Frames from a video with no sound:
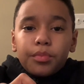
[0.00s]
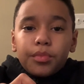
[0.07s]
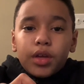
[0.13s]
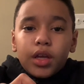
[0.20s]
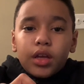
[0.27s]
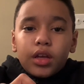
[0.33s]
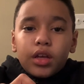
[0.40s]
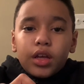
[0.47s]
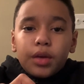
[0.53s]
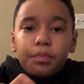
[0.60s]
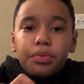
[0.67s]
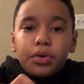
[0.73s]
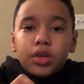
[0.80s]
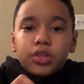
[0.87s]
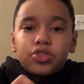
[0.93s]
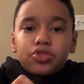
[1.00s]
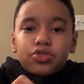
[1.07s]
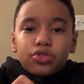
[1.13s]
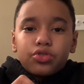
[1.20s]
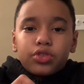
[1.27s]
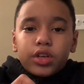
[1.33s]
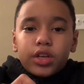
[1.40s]
it pushed
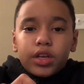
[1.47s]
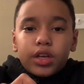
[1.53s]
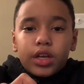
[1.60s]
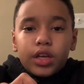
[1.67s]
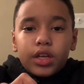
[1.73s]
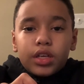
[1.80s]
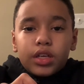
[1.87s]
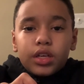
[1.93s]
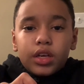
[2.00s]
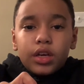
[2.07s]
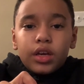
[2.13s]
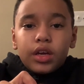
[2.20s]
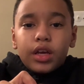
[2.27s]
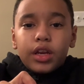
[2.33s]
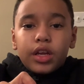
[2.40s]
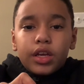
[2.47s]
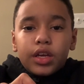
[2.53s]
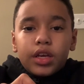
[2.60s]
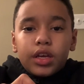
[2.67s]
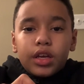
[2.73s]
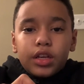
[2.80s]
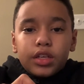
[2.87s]
through, and
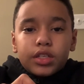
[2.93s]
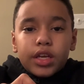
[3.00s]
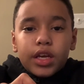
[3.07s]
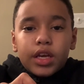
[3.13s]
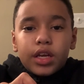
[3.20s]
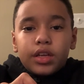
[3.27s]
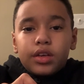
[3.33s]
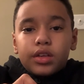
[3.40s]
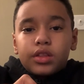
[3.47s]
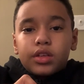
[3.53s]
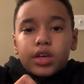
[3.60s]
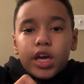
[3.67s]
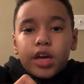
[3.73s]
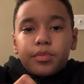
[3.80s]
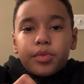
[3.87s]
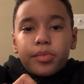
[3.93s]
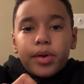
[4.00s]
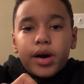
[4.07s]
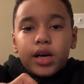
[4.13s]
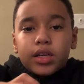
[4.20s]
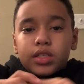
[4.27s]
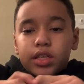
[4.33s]
his hand hit the cable
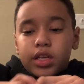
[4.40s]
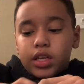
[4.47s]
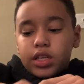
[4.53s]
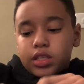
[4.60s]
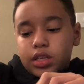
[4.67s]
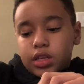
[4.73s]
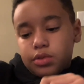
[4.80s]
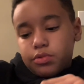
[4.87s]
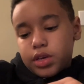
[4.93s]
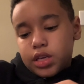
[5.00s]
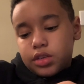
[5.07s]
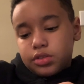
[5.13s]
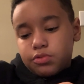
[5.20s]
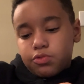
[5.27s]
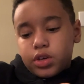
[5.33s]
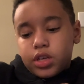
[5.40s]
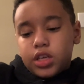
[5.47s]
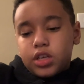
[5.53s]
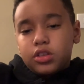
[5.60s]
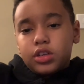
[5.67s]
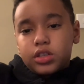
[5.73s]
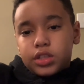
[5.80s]
box. And when he
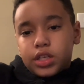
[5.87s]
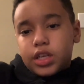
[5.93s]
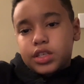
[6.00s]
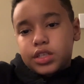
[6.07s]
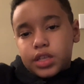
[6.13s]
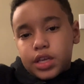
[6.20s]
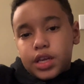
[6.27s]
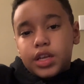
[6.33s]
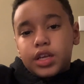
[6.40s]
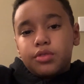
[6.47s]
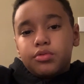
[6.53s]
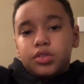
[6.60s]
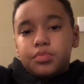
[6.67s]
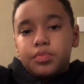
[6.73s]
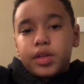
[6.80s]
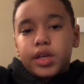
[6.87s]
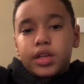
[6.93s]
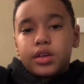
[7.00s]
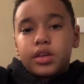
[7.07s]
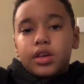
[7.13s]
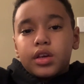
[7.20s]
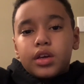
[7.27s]
looked at his hand, it was
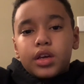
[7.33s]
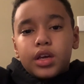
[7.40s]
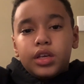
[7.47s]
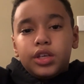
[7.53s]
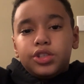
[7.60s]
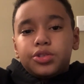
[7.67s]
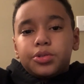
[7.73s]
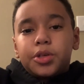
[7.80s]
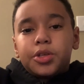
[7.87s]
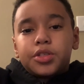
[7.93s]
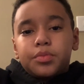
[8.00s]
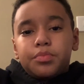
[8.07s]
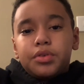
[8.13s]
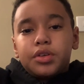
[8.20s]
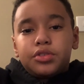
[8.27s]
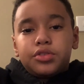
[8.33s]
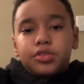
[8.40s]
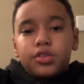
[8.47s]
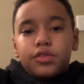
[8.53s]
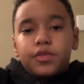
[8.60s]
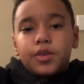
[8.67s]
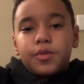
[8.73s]
bleeding, and he showed us a picture
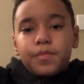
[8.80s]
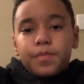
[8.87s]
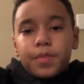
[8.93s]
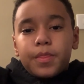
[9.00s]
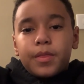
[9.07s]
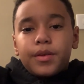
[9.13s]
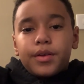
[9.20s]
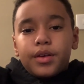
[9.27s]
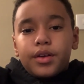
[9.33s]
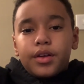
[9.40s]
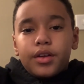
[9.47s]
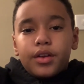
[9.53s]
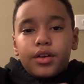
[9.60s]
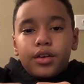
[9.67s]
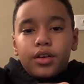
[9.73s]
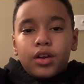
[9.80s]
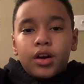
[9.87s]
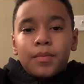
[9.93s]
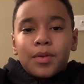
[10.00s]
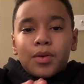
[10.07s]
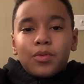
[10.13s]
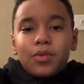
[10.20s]
of it.
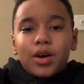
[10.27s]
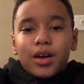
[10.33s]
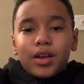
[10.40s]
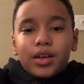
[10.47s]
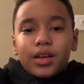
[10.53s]
Number 1.